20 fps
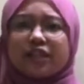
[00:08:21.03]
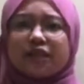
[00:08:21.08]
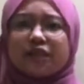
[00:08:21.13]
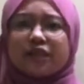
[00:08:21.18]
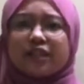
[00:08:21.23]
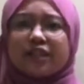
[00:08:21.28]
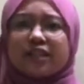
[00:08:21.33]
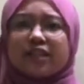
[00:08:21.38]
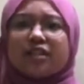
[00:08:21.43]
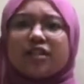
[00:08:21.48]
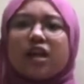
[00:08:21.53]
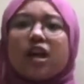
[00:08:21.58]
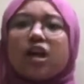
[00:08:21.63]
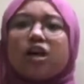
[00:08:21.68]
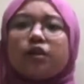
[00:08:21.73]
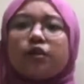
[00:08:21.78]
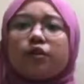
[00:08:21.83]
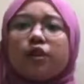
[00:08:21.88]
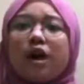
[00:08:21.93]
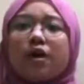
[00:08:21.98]
differences
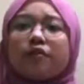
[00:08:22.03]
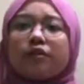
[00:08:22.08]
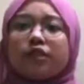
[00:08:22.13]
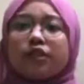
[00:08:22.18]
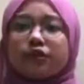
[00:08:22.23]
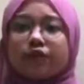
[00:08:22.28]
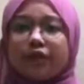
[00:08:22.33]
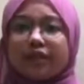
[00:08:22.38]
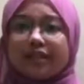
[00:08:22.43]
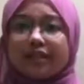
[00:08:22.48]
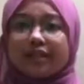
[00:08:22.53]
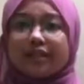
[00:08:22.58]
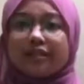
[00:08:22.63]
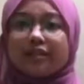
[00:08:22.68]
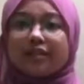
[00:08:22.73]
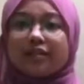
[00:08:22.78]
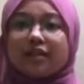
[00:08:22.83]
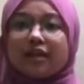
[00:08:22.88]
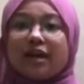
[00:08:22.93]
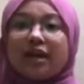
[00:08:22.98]
throughout the 3
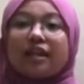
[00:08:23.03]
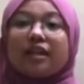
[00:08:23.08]
years.